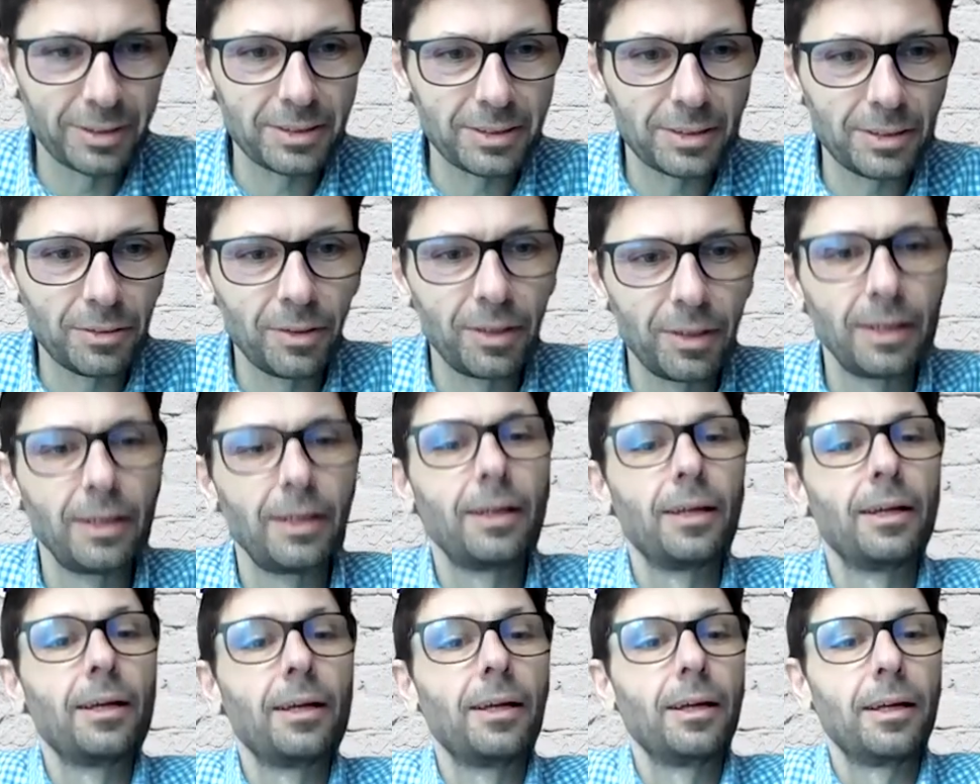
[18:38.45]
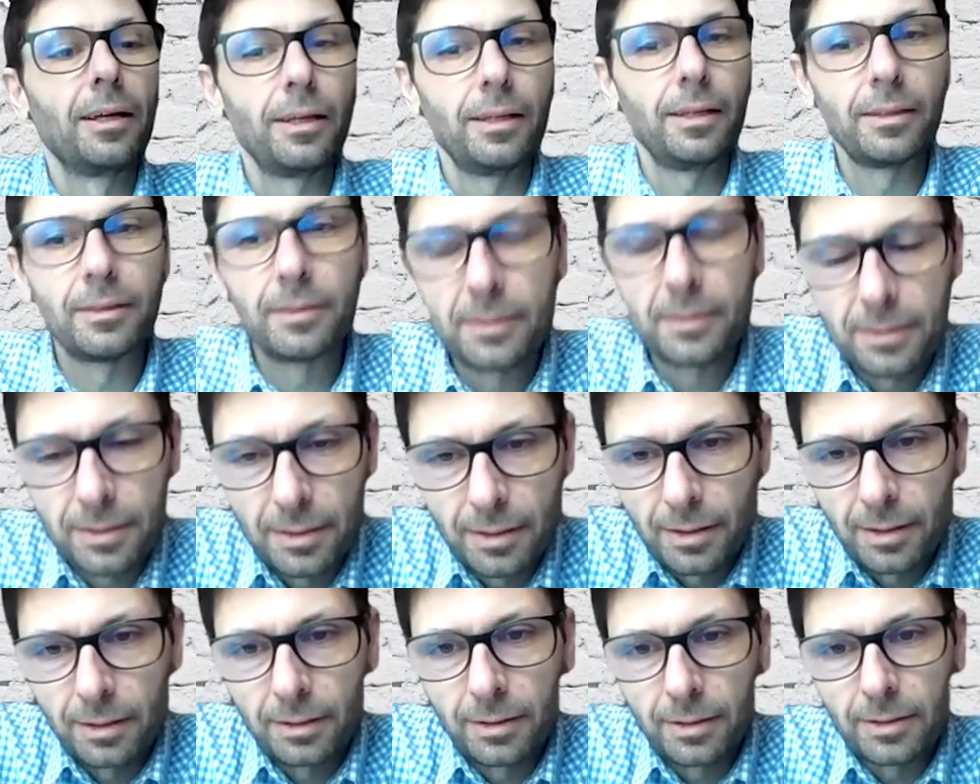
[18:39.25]
So
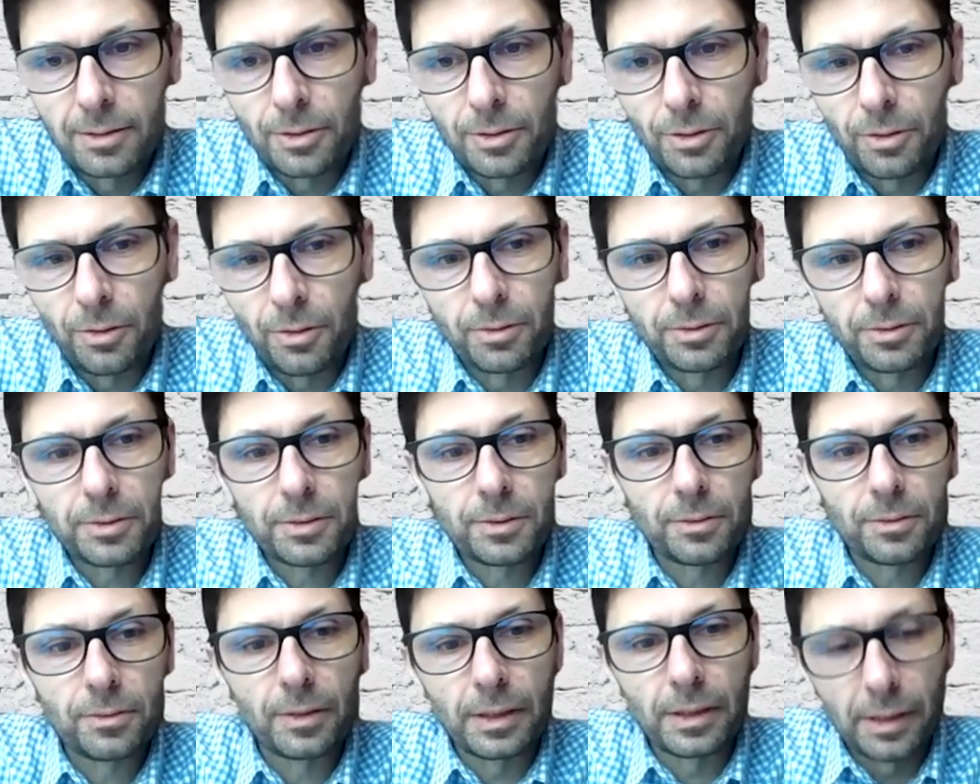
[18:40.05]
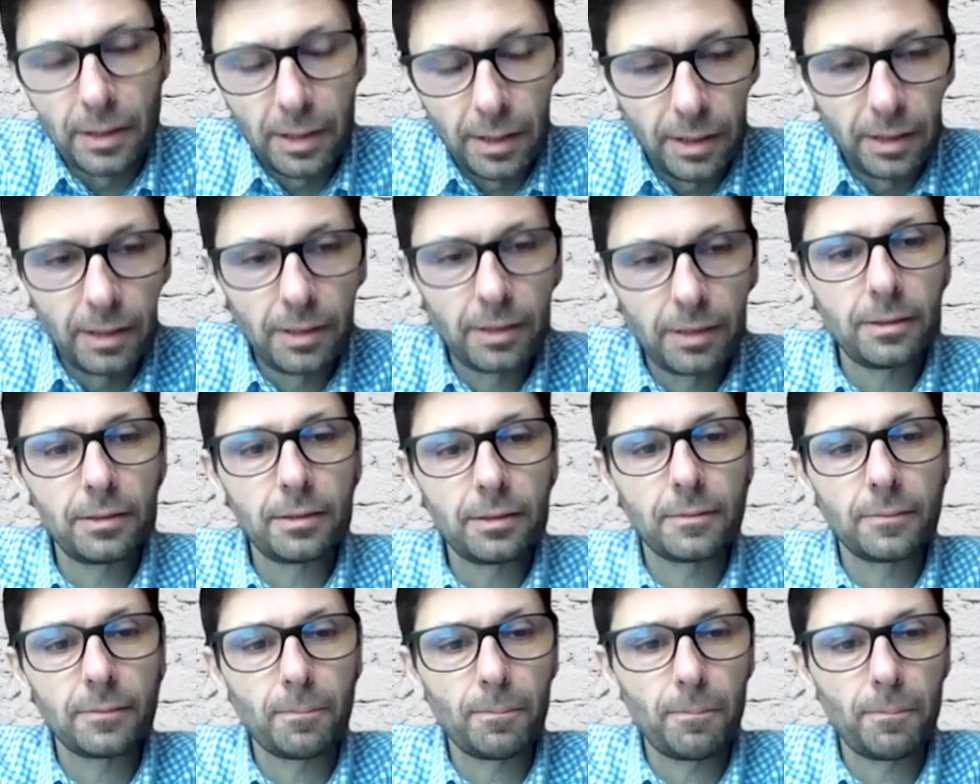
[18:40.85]
it is also again